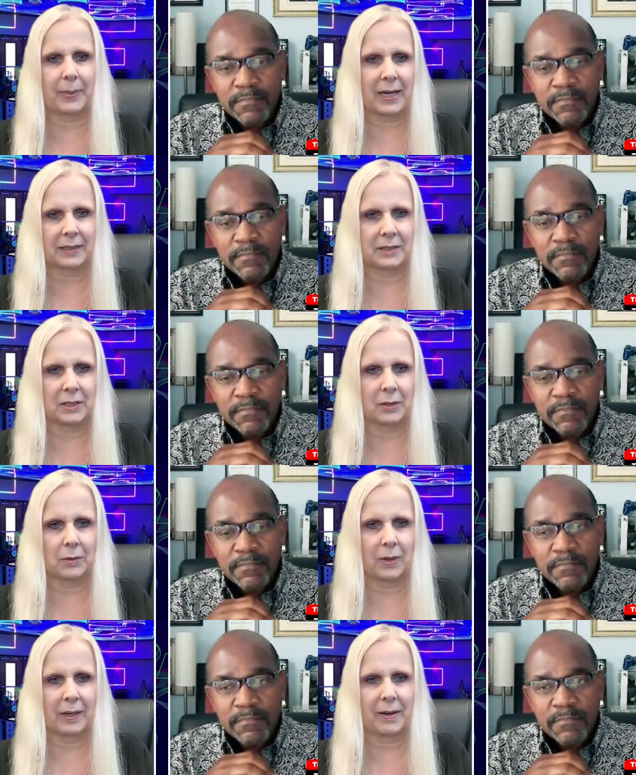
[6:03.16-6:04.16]
Speaker 1: impacted
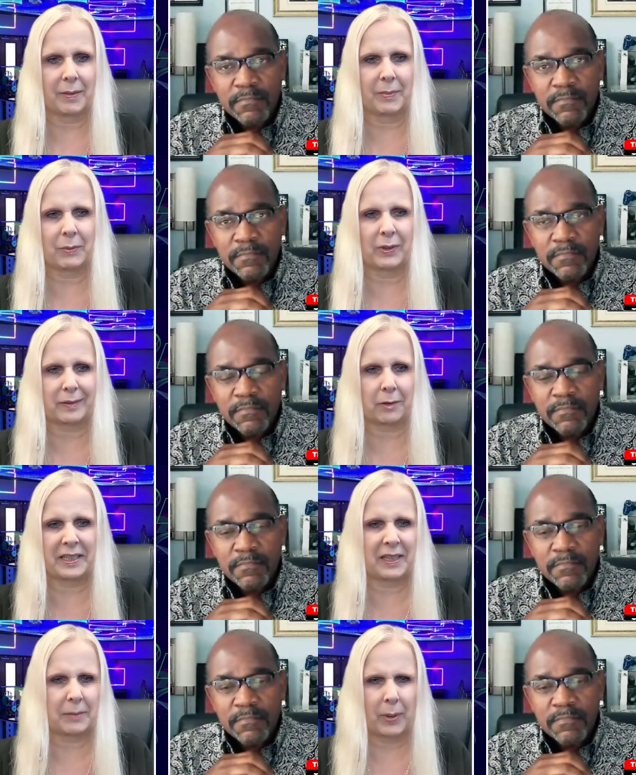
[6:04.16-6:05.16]
you? I mean, was there
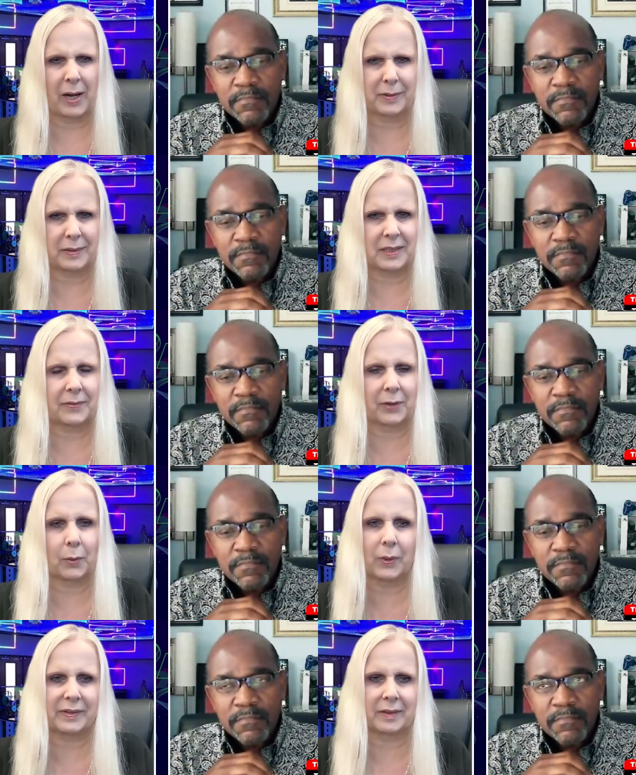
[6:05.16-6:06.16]
anything positive,
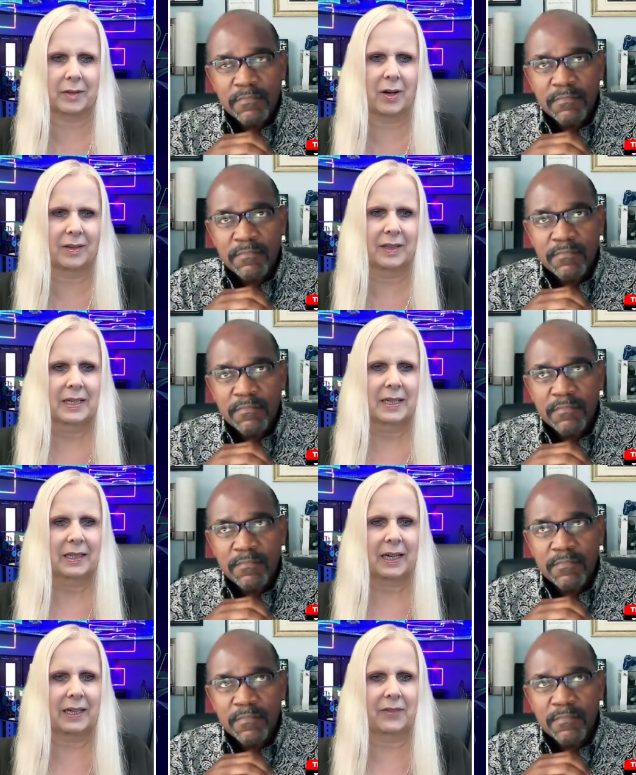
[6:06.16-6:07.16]
or was it all
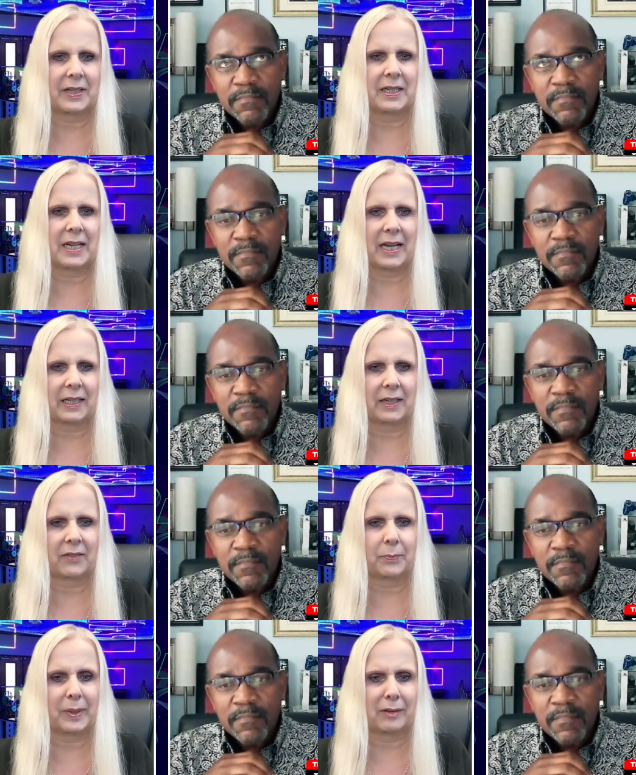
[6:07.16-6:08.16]
kind of a
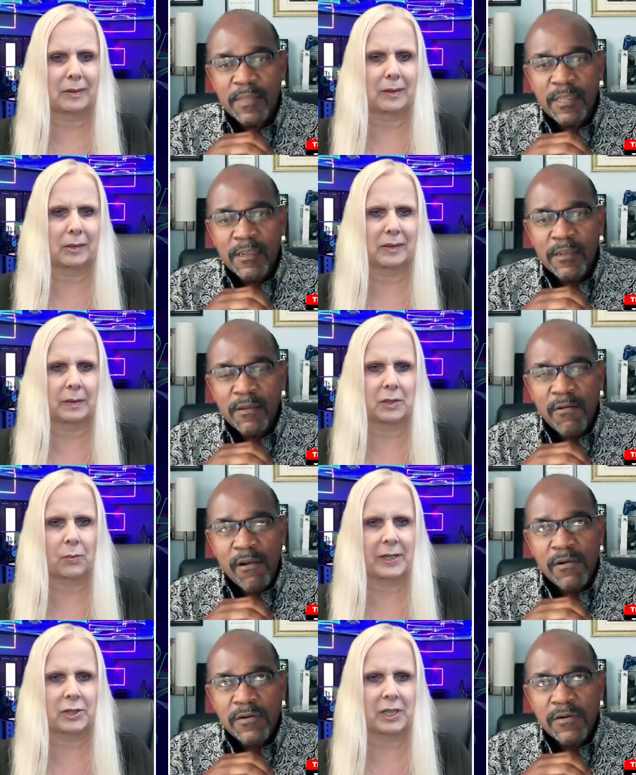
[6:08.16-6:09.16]
negative business
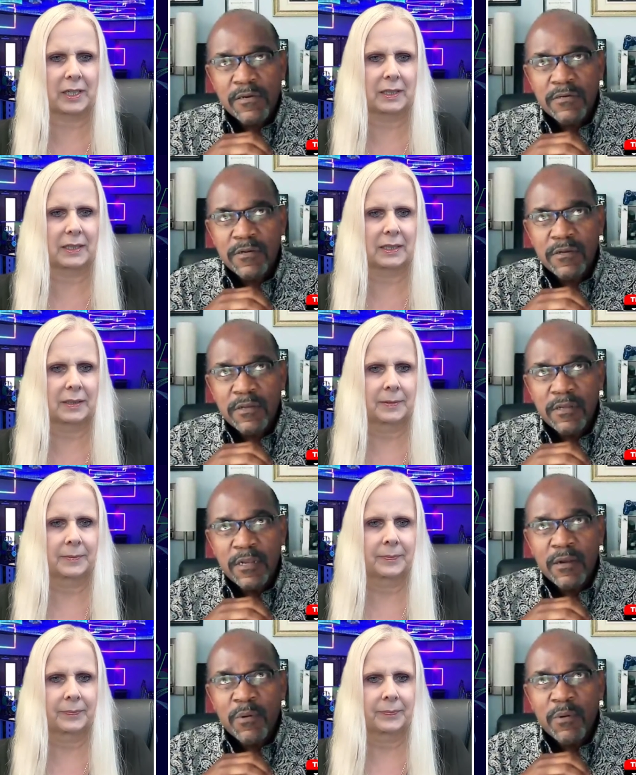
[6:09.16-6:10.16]
situation?
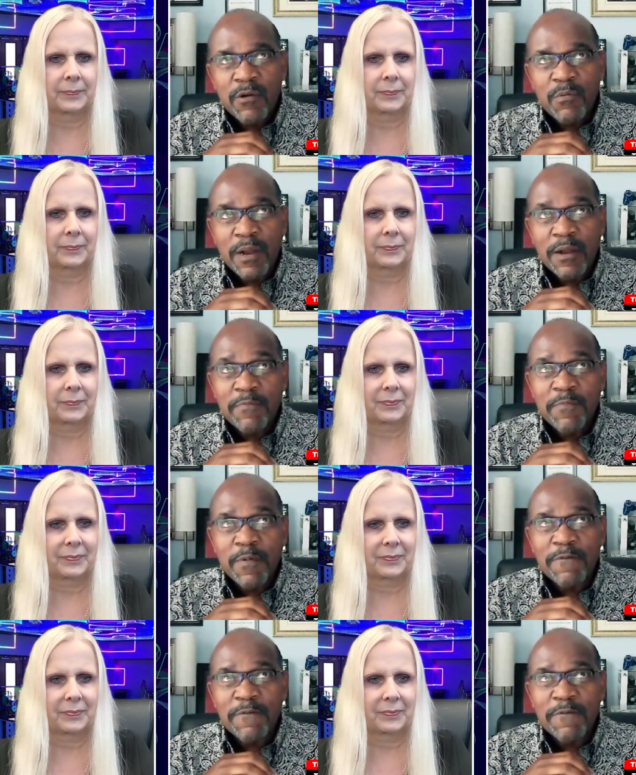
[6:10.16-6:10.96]
Speaker 2: Well,